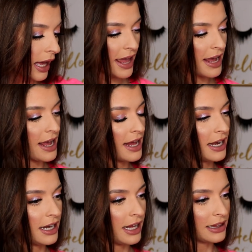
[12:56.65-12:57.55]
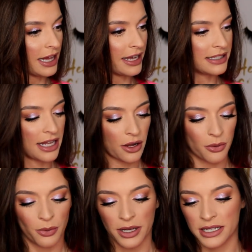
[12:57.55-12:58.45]
And last thing
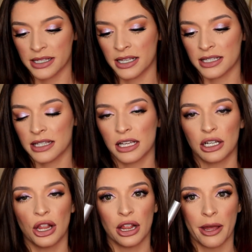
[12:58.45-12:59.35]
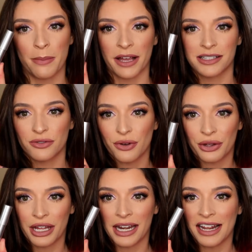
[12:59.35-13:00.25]
was this little lip
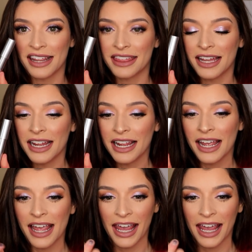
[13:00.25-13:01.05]
exfoliating thing.